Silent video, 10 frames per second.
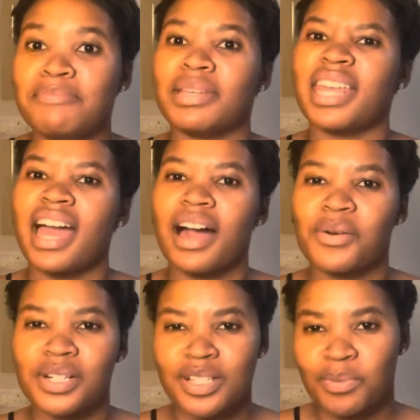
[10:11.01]
But yeah, I
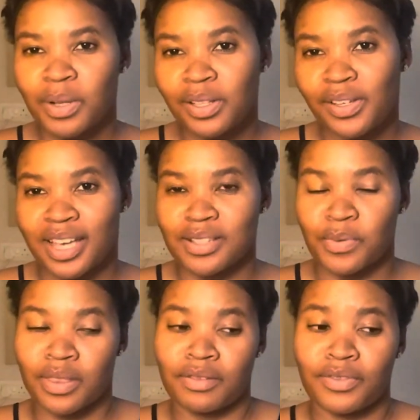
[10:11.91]
want to spoil you guys
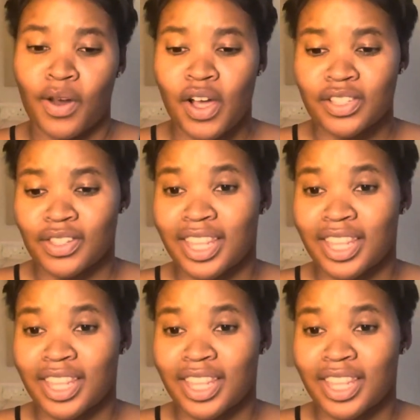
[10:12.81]
with the vlog so